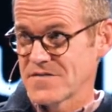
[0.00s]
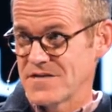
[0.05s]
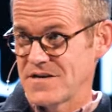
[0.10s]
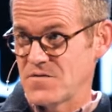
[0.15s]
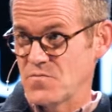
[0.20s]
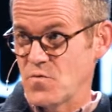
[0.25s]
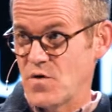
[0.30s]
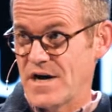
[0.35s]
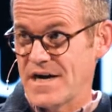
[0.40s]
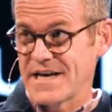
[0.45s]

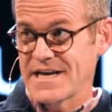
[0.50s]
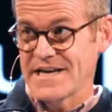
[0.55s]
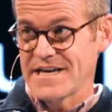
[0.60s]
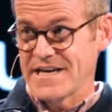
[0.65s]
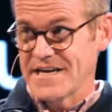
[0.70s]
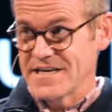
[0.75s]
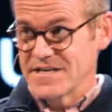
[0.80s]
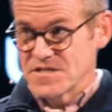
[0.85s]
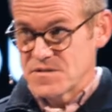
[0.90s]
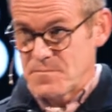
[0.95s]
and why
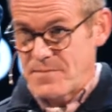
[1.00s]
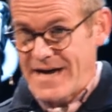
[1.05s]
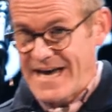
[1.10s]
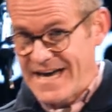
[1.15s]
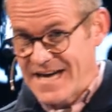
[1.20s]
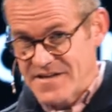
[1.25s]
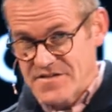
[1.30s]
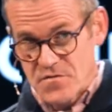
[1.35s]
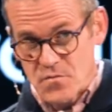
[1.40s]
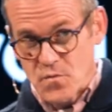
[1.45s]
his
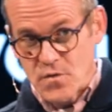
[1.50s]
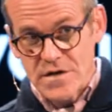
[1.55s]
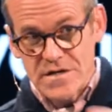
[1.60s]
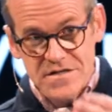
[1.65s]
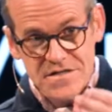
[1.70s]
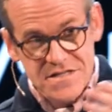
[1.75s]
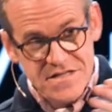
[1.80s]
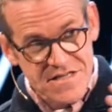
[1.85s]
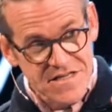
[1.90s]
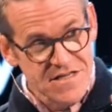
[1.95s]
path
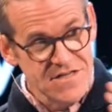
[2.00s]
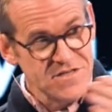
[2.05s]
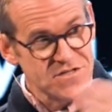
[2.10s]
was